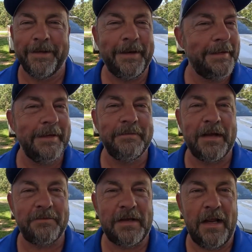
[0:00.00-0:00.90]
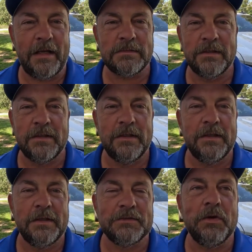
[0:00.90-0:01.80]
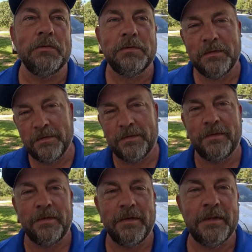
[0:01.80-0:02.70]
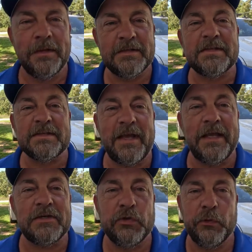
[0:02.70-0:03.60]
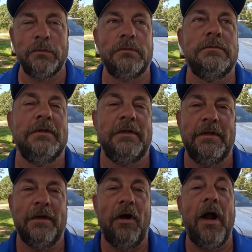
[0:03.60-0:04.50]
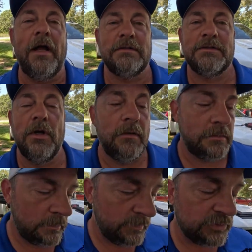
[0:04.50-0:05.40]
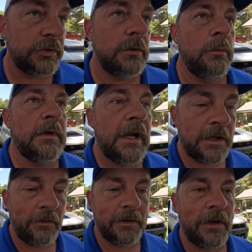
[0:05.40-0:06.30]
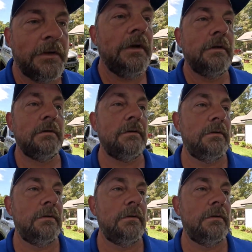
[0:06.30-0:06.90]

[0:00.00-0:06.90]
And I didn't even have to ask. So this is take 2. All right, so let me show you what we got going on here.